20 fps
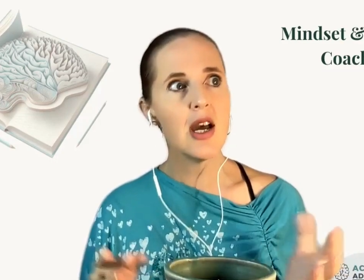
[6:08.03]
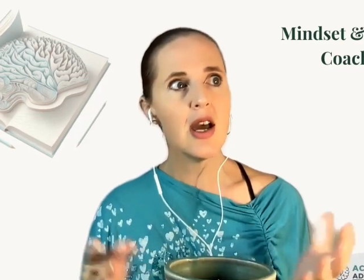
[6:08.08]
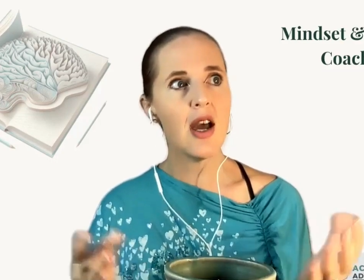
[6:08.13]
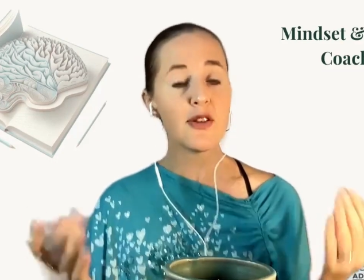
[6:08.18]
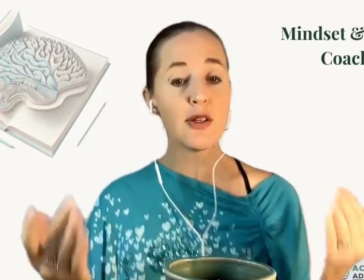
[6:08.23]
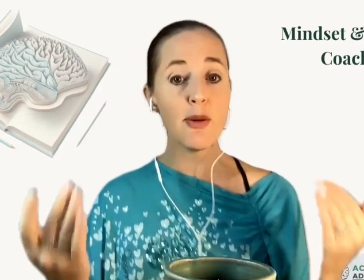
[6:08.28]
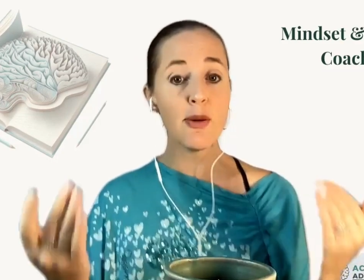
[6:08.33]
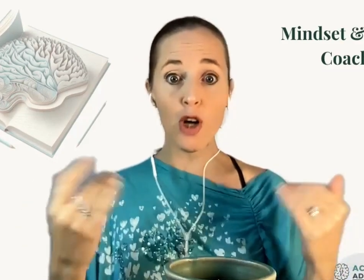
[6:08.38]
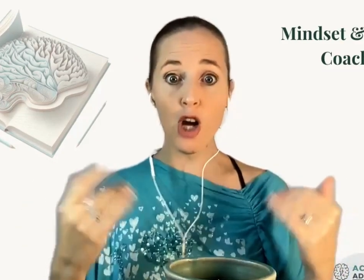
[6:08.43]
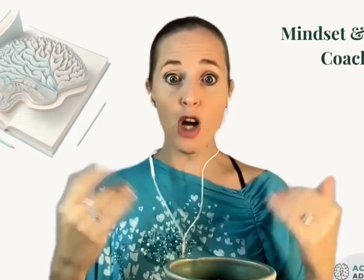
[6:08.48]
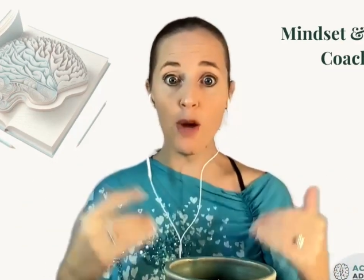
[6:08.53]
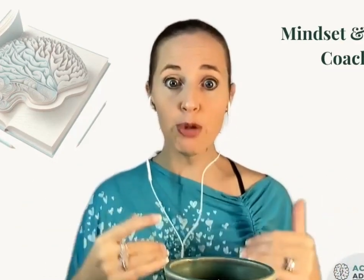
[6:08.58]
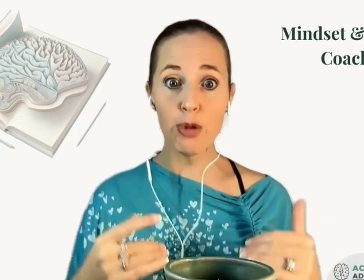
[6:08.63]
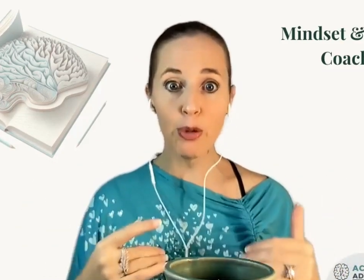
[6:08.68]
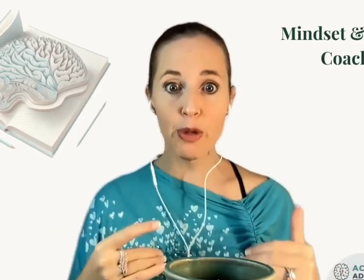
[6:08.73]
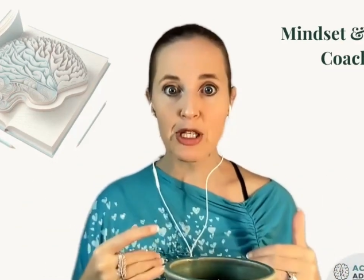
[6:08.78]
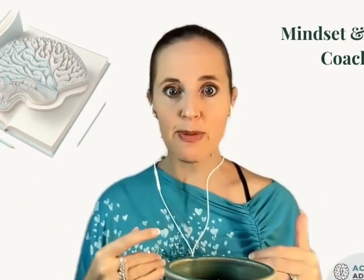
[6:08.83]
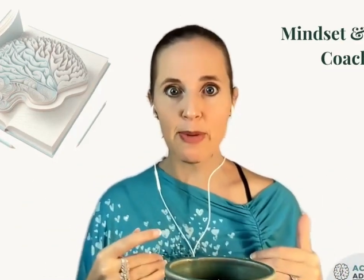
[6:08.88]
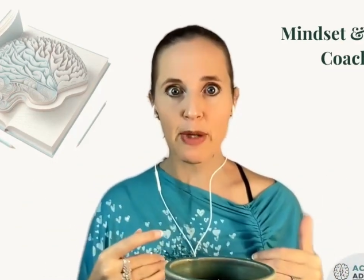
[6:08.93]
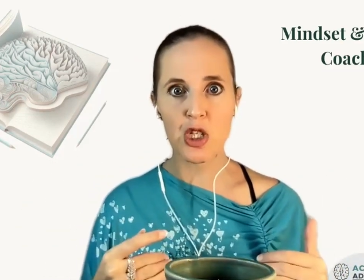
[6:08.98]
If someone
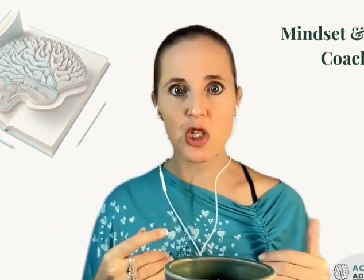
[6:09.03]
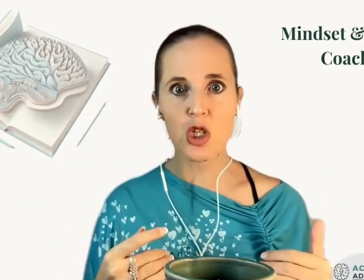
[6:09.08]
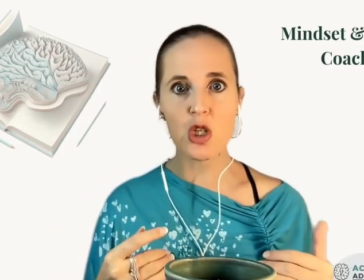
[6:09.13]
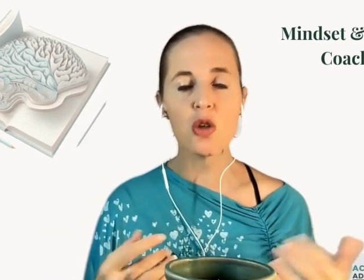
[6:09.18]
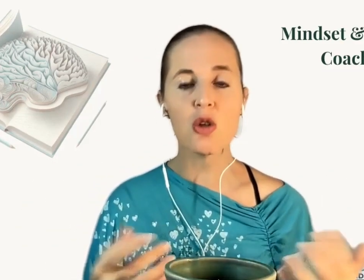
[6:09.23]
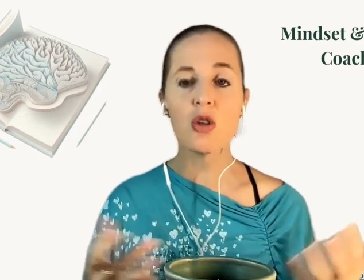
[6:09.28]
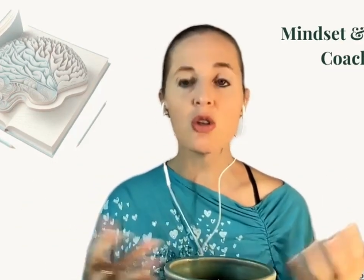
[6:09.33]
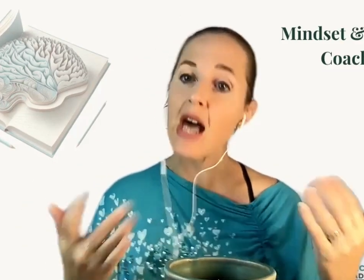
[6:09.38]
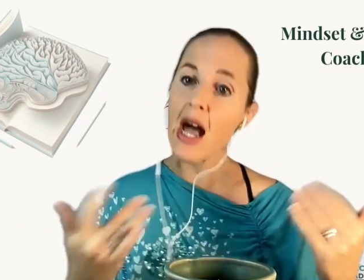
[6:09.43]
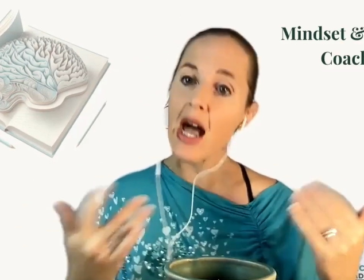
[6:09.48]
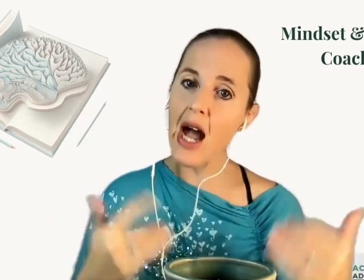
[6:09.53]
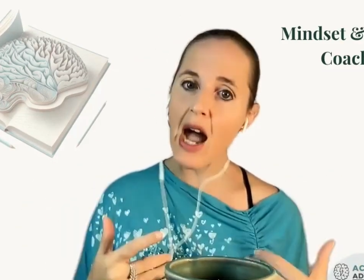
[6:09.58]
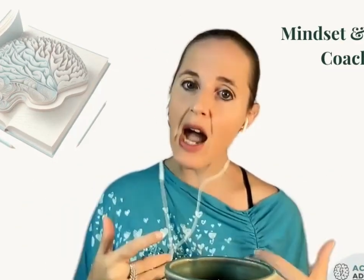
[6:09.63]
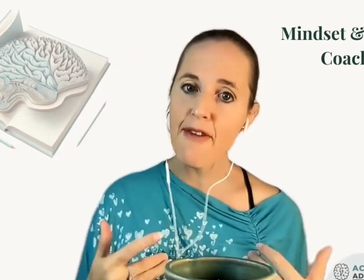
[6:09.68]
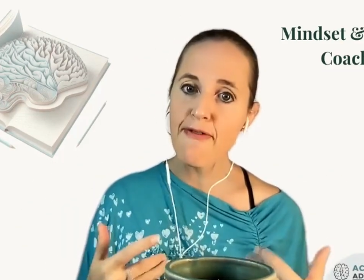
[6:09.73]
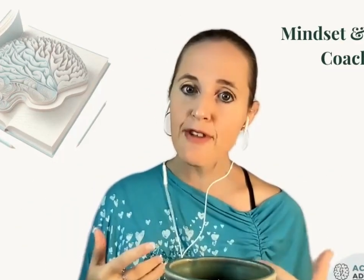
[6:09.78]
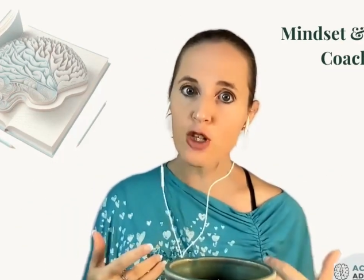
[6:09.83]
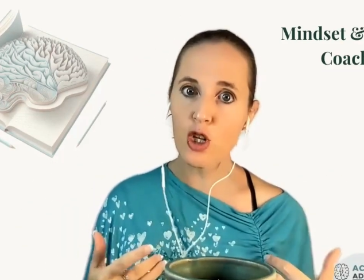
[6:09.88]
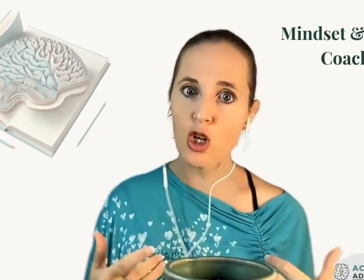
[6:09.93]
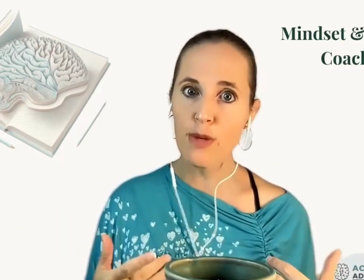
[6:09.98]
compliments my shoes,
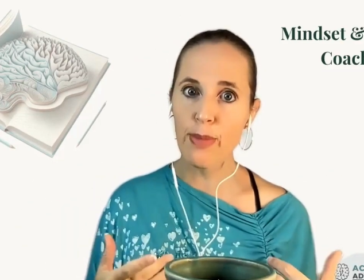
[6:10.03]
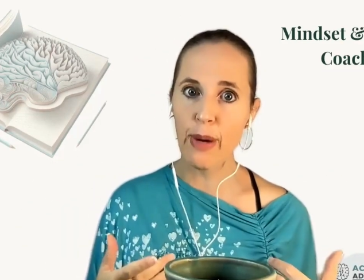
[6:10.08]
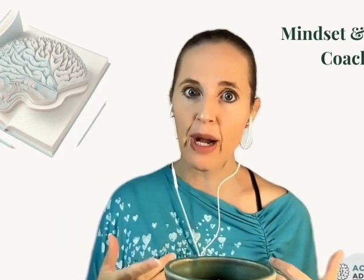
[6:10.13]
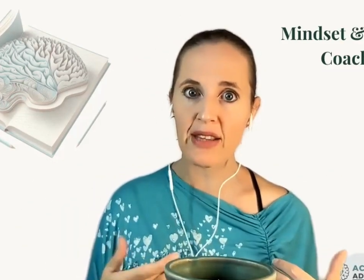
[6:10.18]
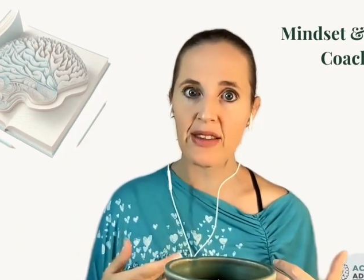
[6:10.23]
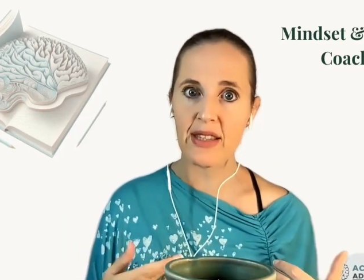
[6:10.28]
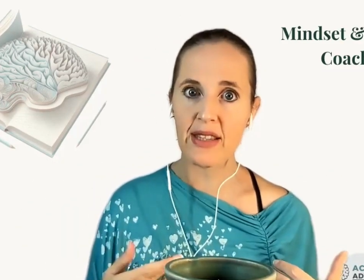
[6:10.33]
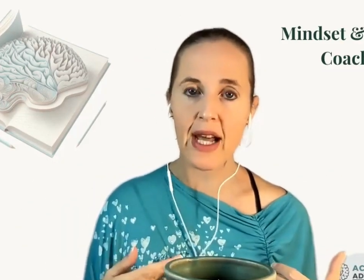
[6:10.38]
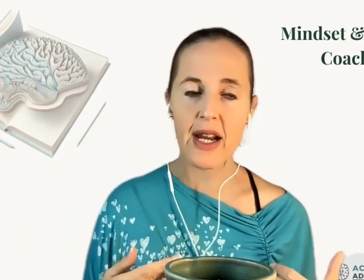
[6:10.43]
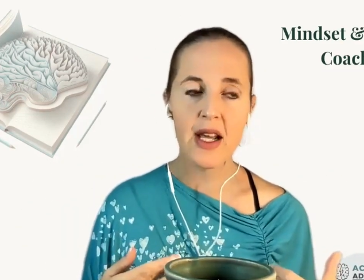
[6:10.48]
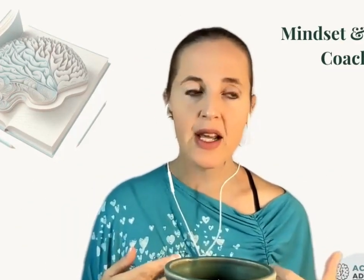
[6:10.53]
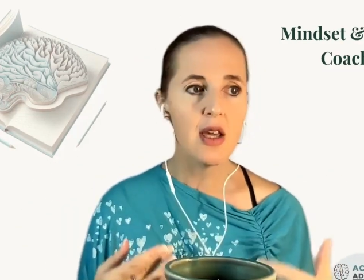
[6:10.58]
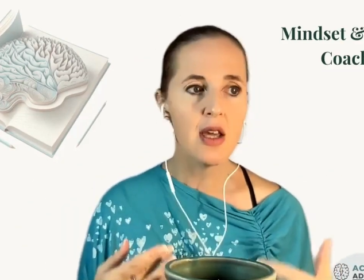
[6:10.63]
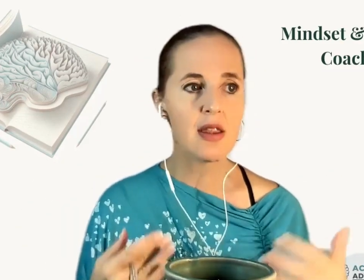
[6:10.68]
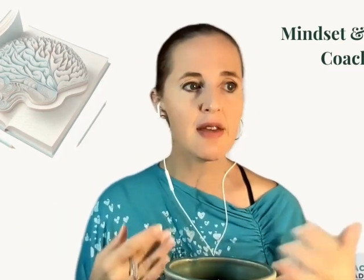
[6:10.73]
I feel good about that